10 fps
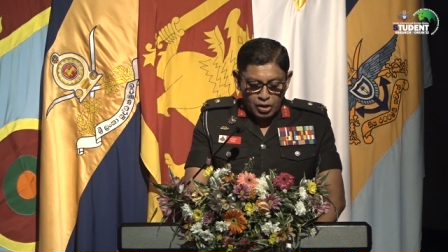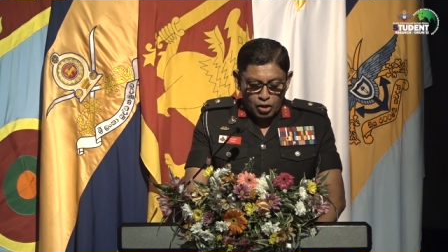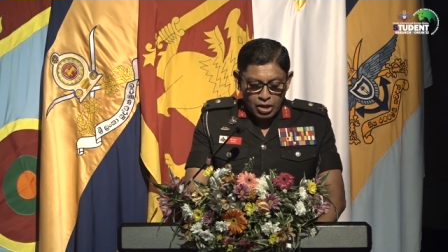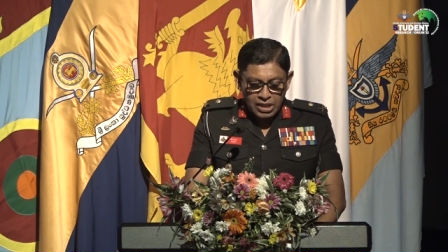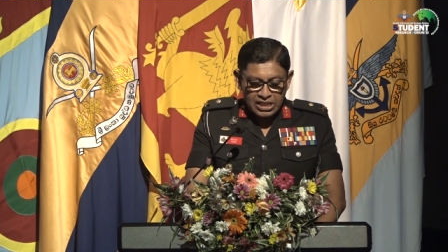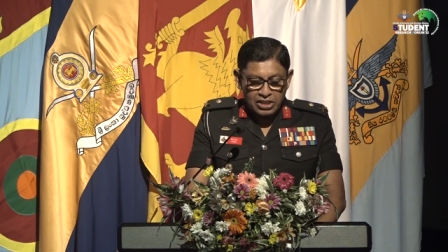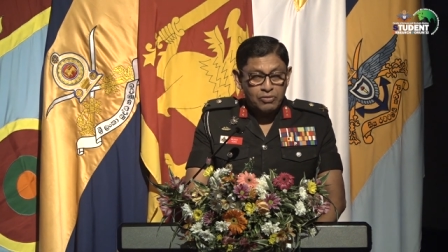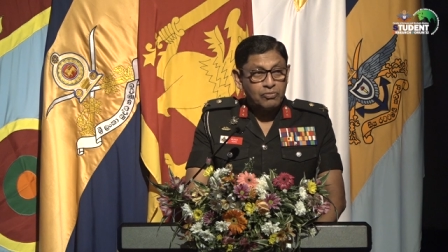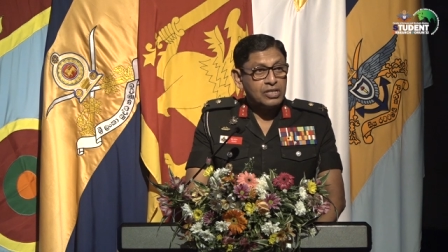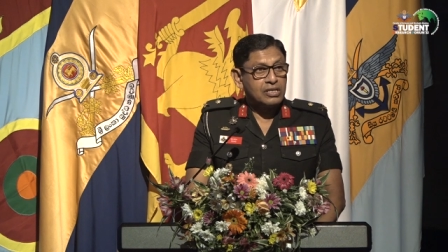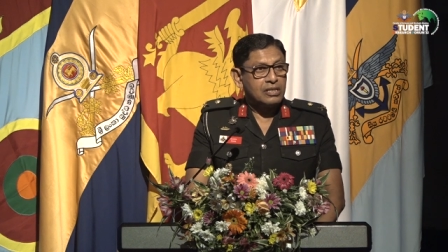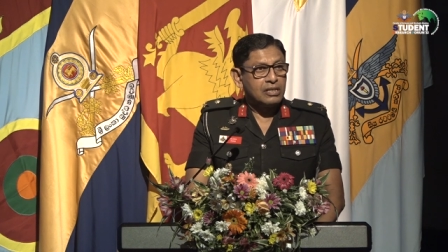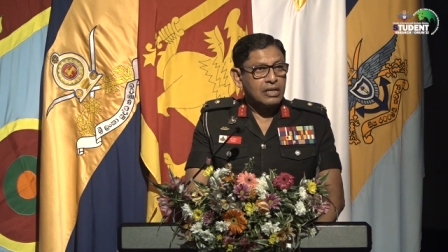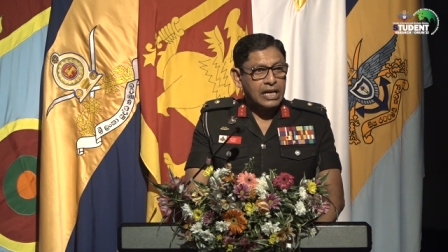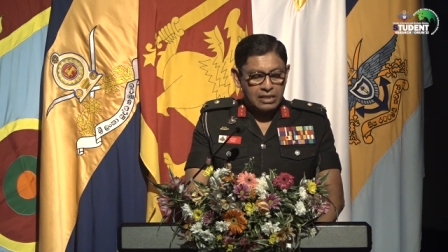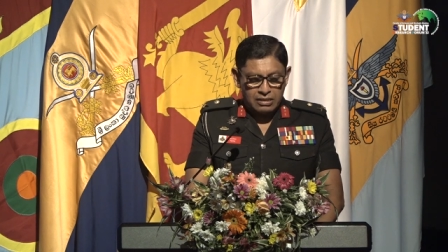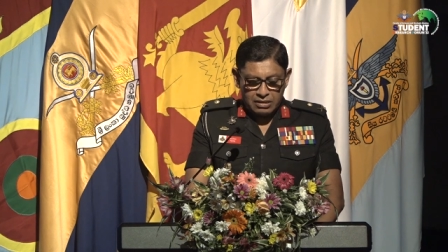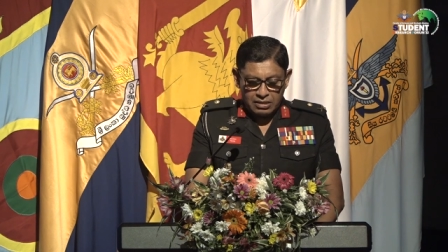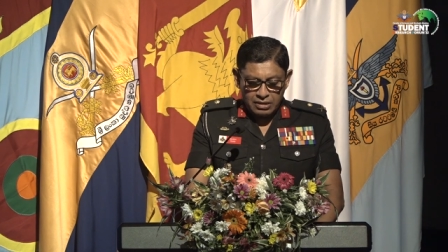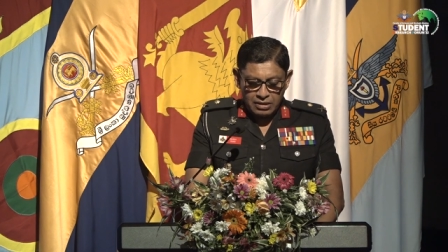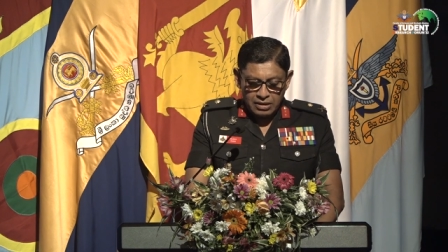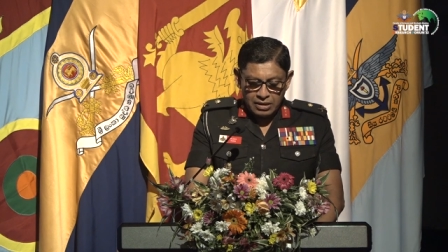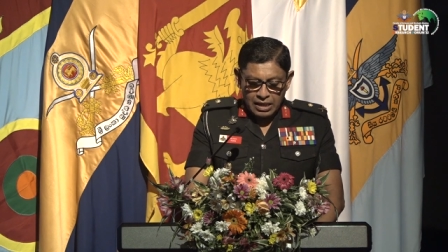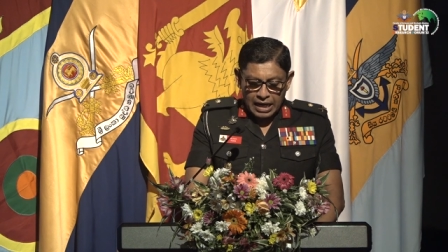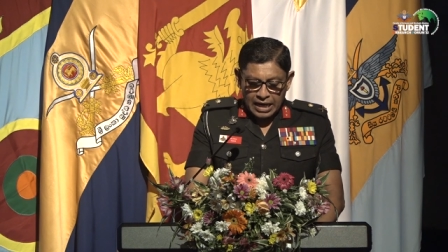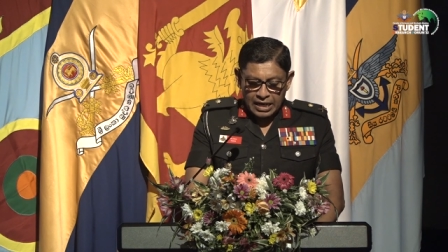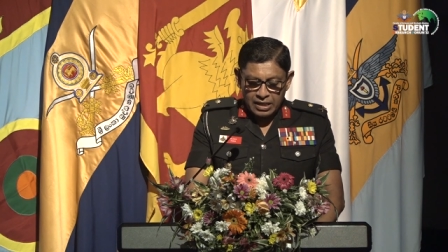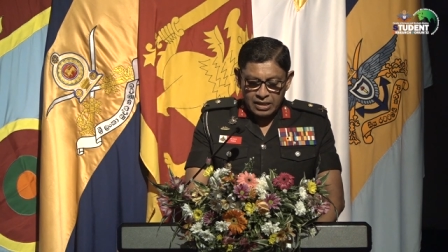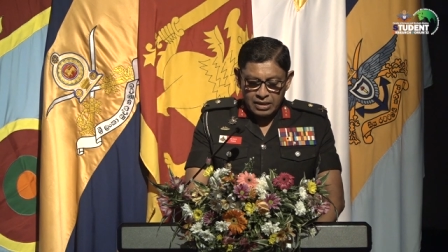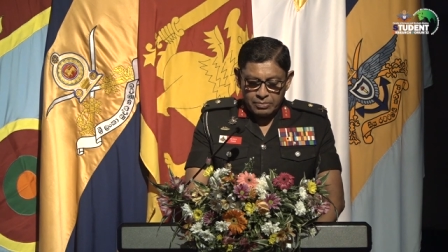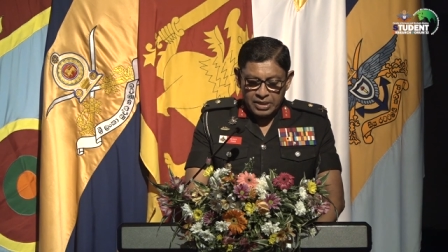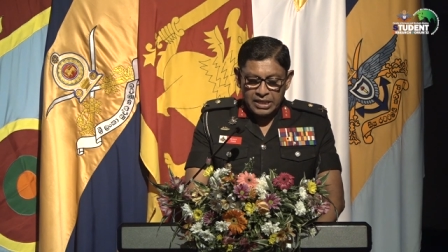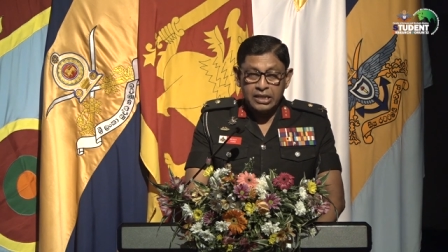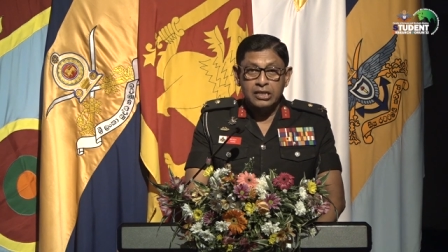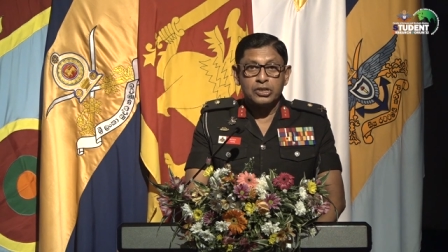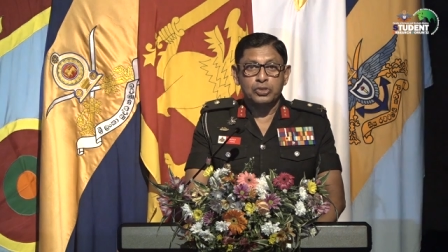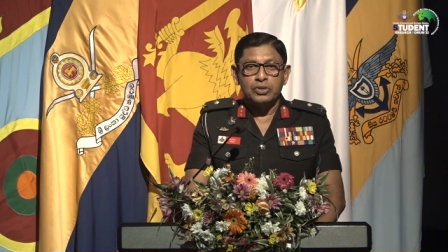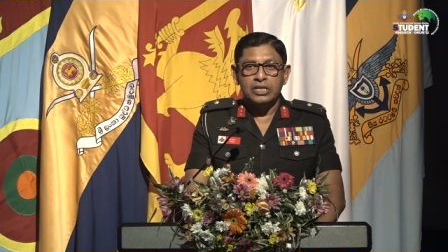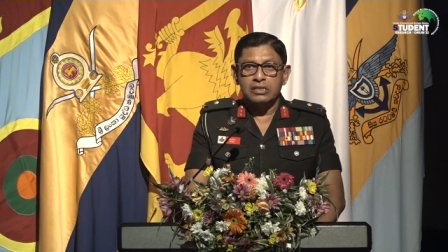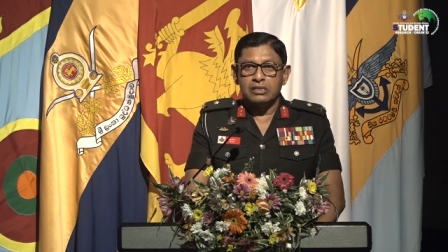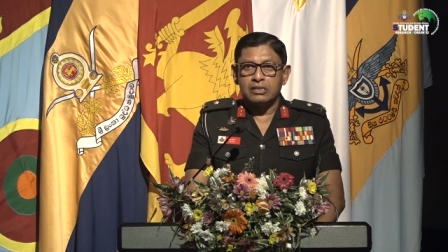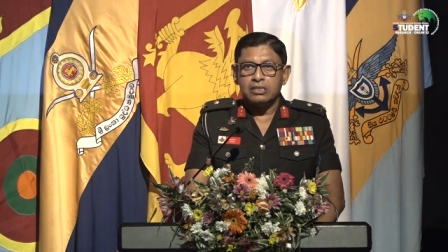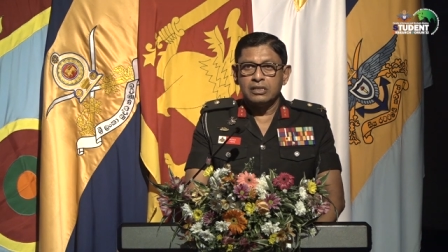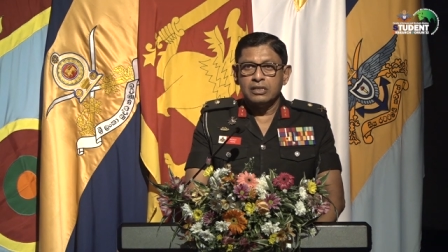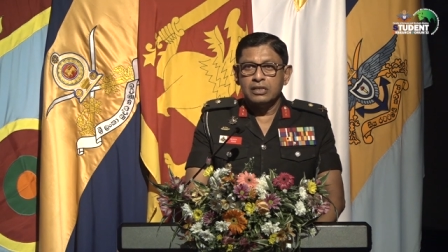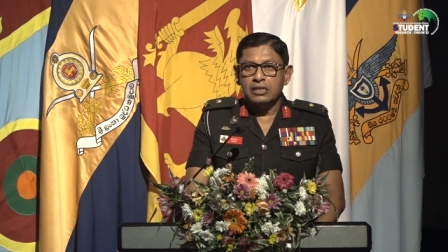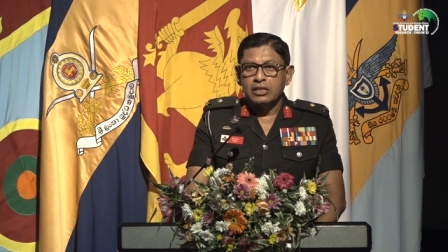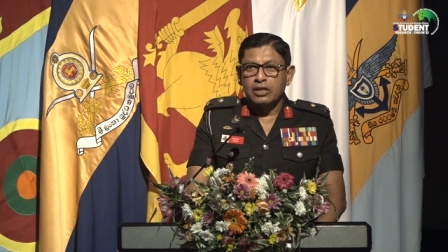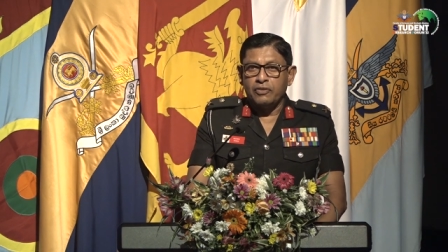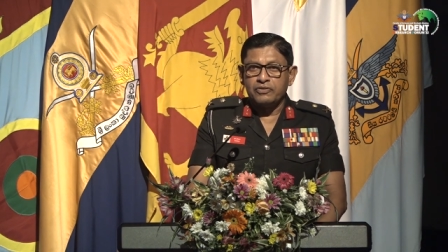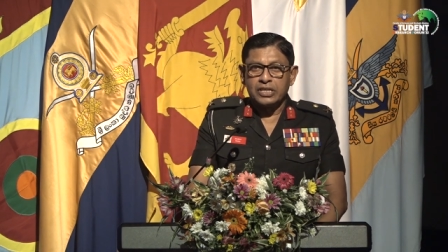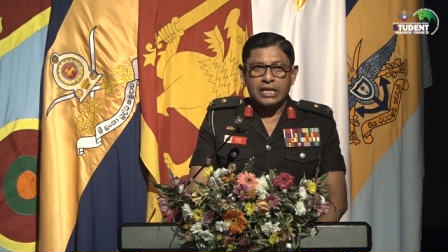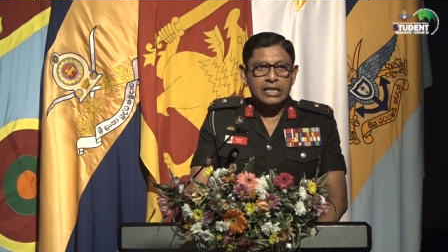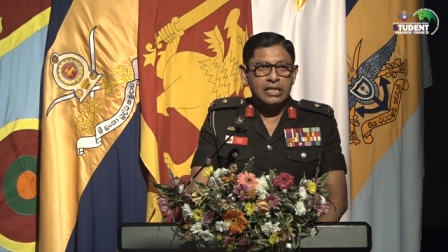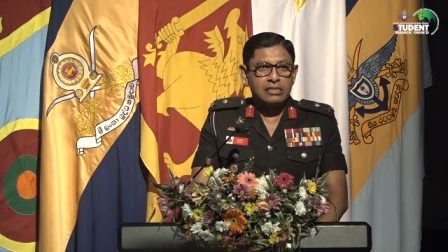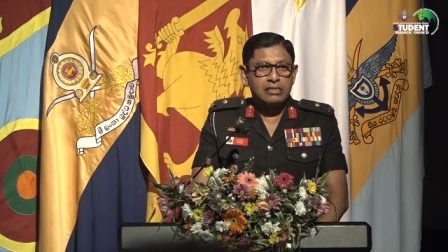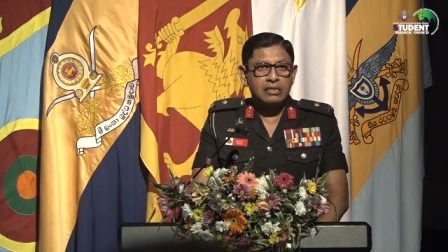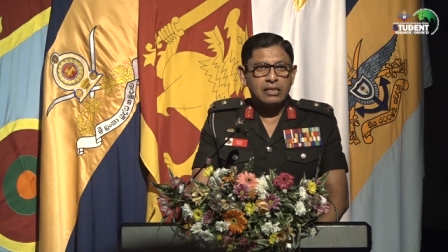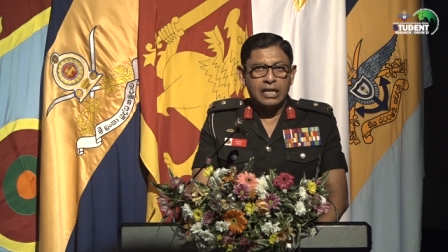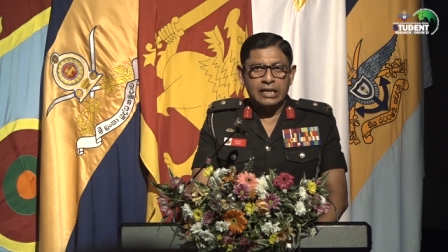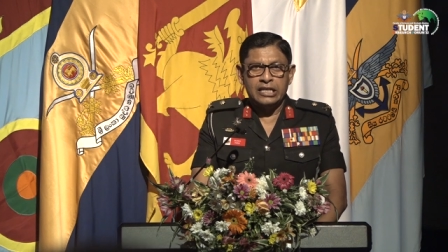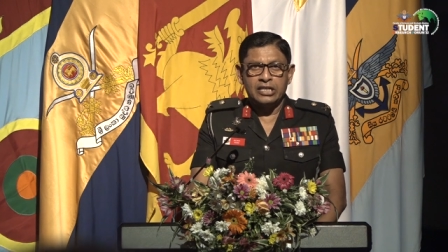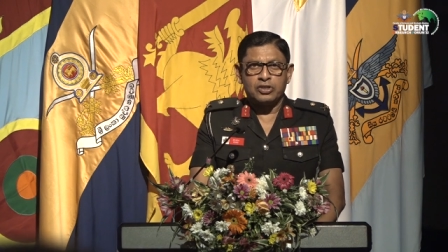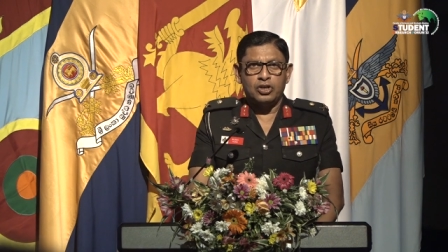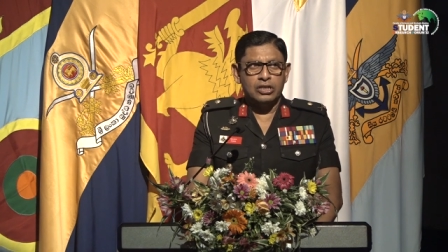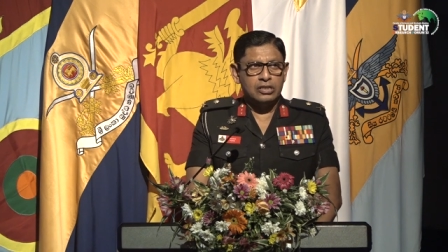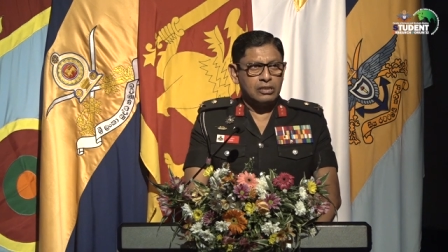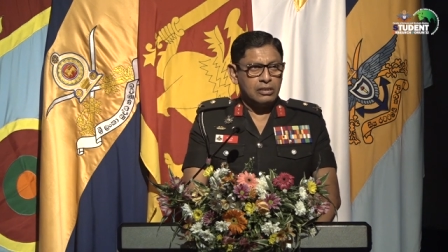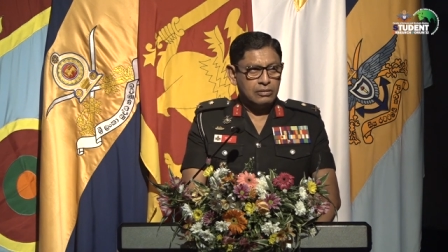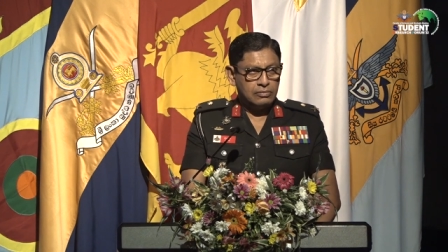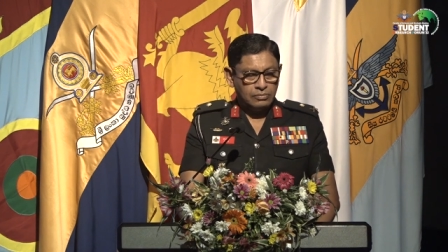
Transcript: all distinguished guests, and my dear students, officer cadets and day scholars.